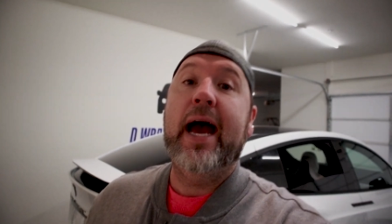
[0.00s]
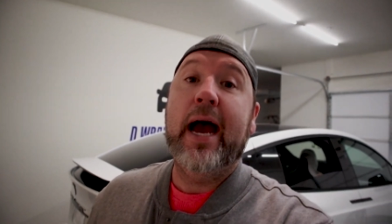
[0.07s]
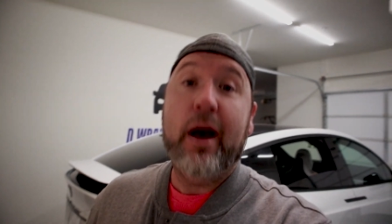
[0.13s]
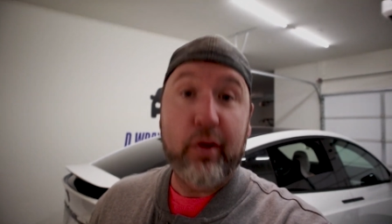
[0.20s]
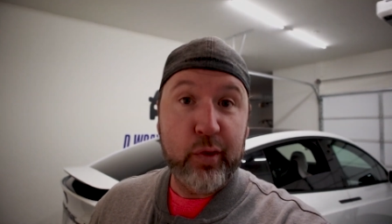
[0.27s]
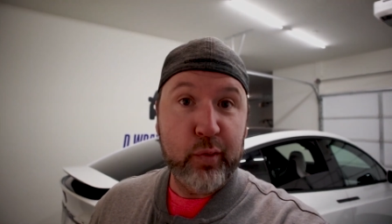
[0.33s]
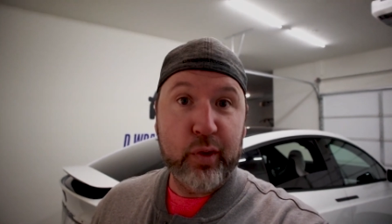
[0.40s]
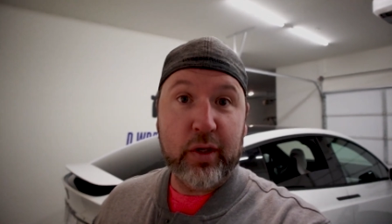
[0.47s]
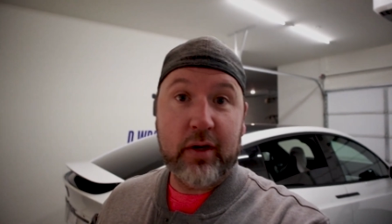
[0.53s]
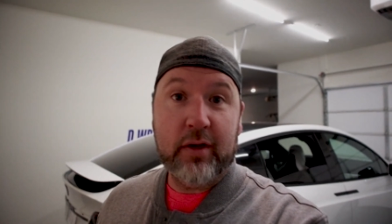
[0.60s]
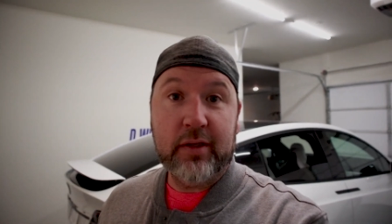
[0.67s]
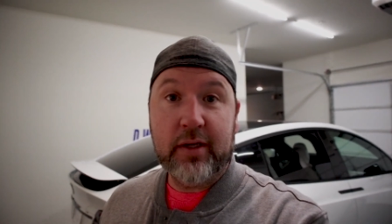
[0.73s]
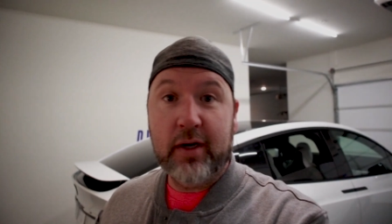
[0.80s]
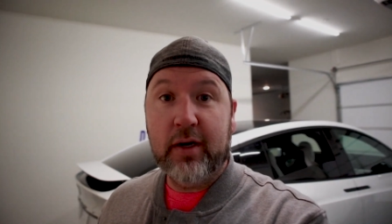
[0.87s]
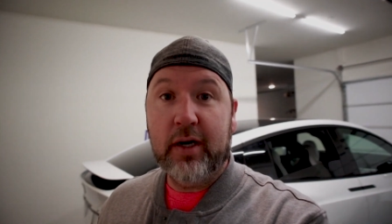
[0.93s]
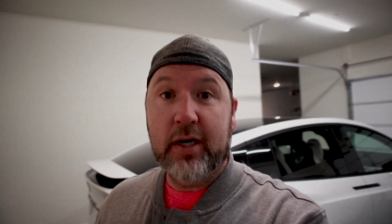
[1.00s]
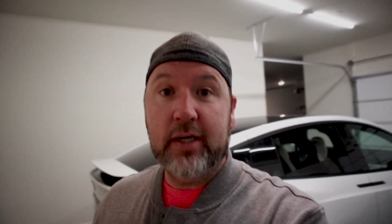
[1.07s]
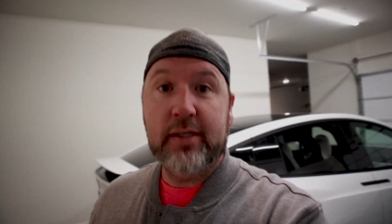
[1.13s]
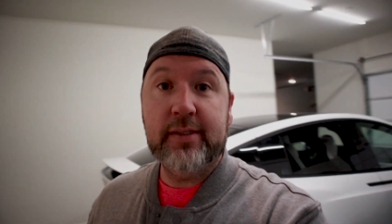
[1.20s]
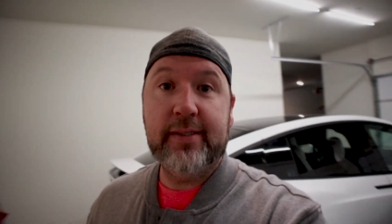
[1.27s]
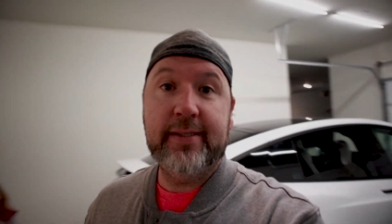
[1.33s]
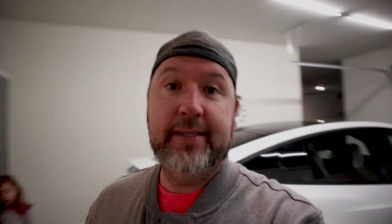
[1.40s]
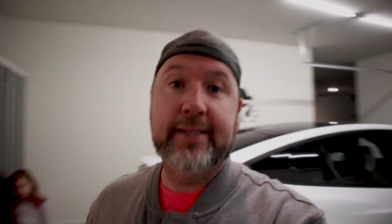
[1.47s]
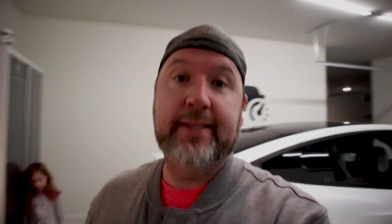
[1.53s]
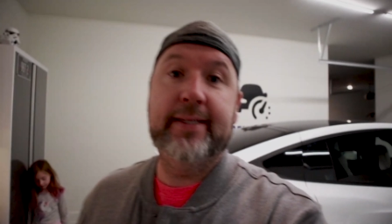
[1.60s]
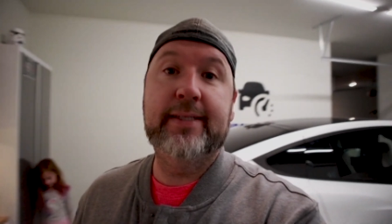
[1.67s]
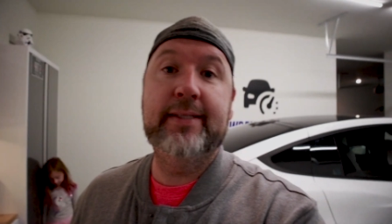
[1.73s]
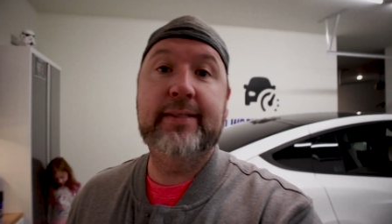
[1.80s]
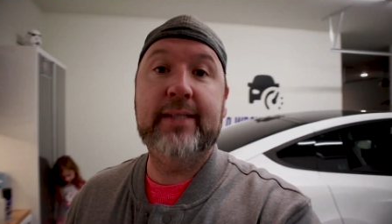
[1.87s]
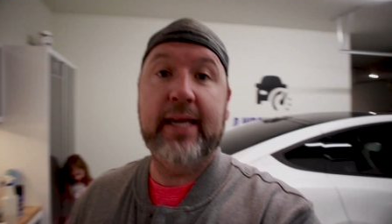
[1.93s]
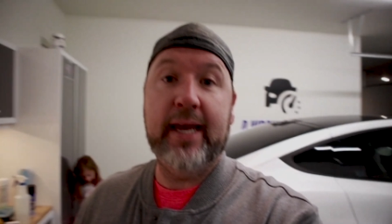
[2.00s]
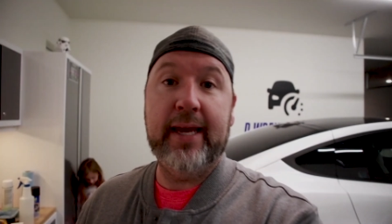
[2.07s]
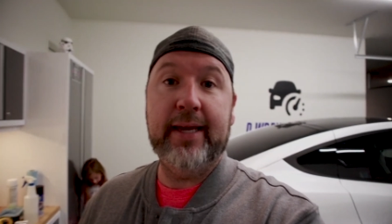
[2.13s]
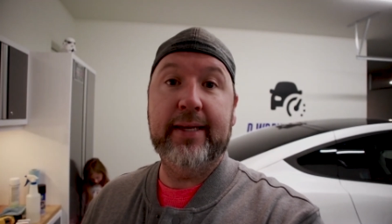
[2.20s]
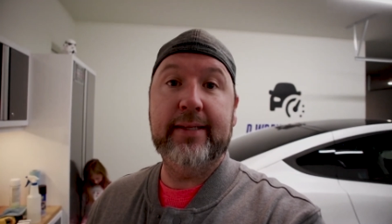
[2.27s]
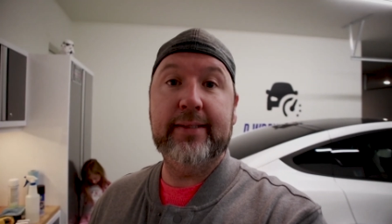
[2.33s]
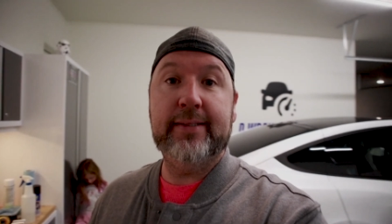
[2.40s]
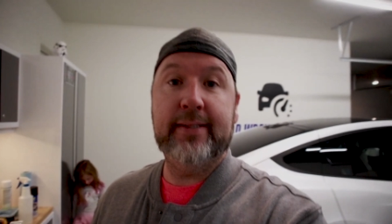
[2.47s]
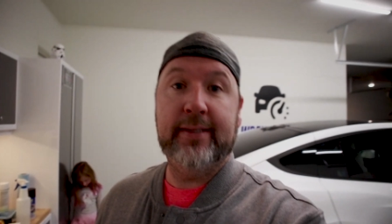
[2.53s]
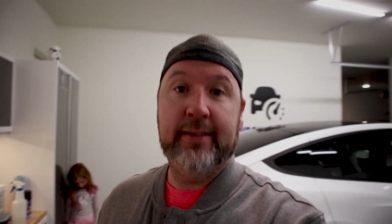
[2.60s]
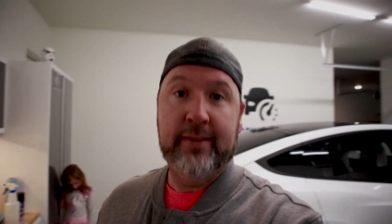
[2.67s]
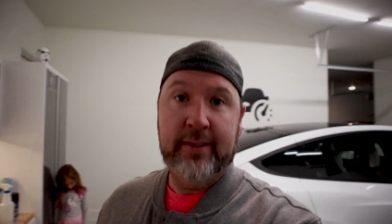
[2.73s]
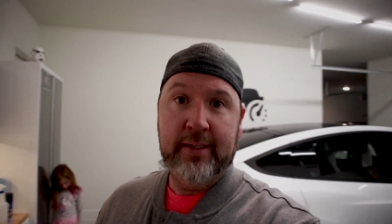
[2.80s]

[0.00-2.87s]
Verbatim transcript: how to work on cars, and